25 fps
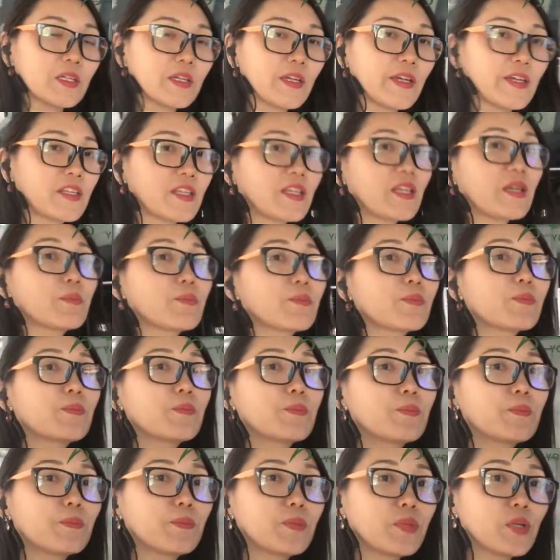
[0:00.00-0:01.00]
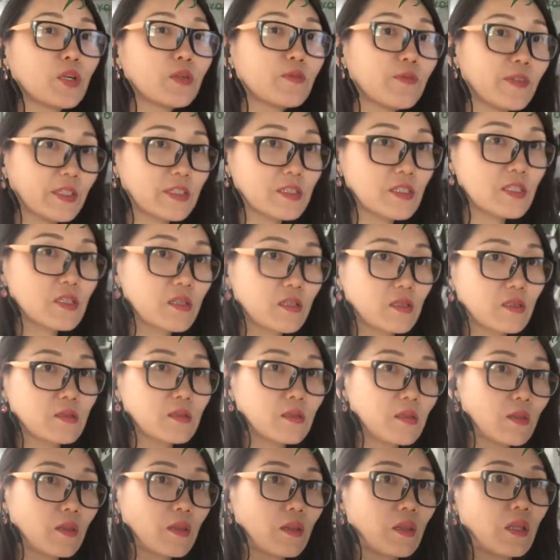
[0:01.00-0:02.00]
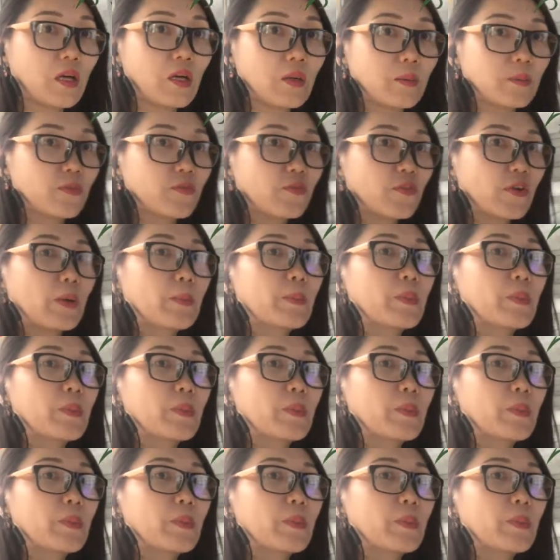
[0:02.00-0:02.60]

It can prevent them from